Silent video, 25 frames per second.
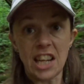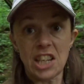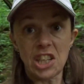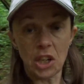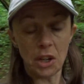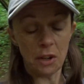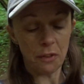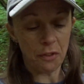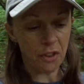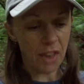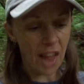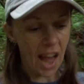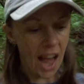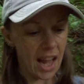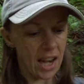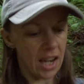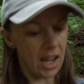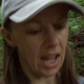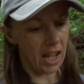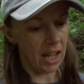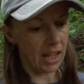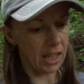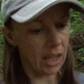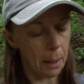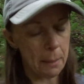tuned for that,
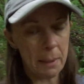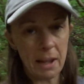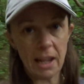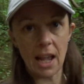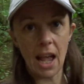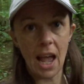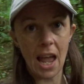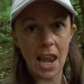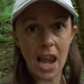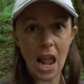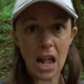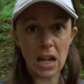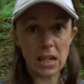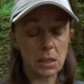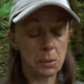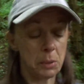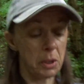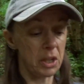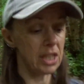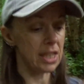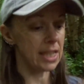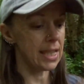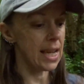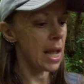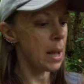coming next
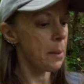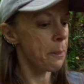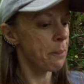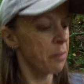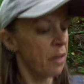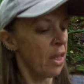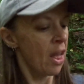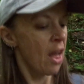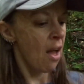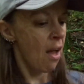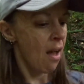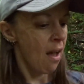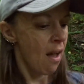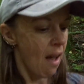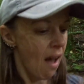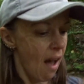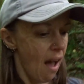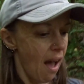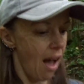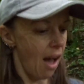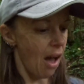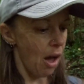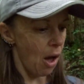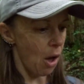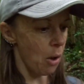Wednesday.
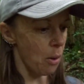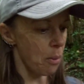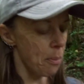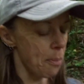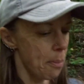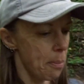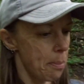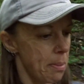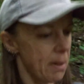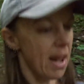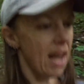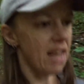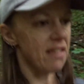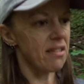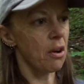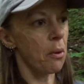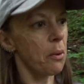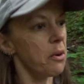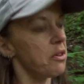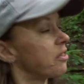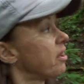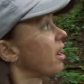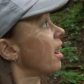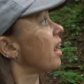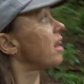But as
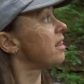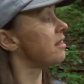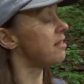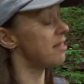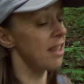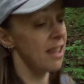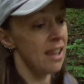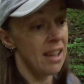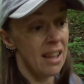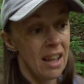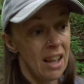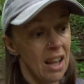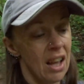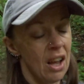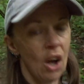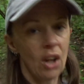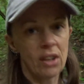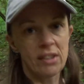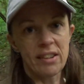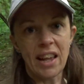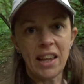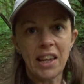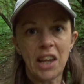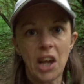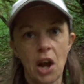always guys,
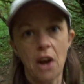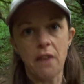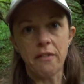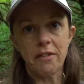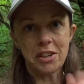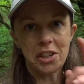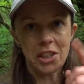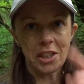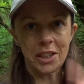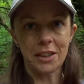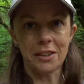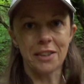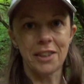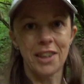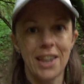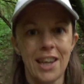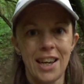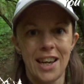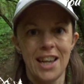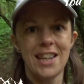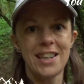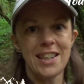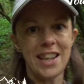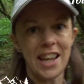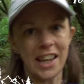take care of
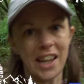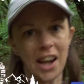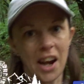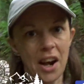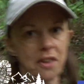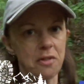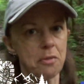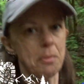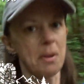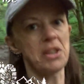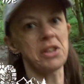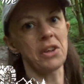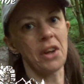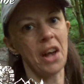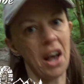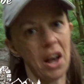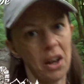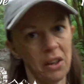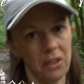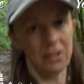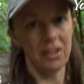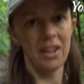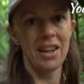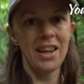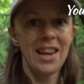yourself, take care of your mental
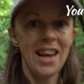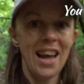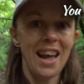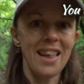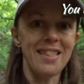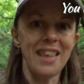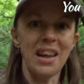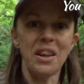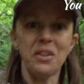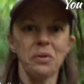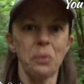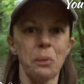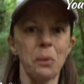health, and thanks for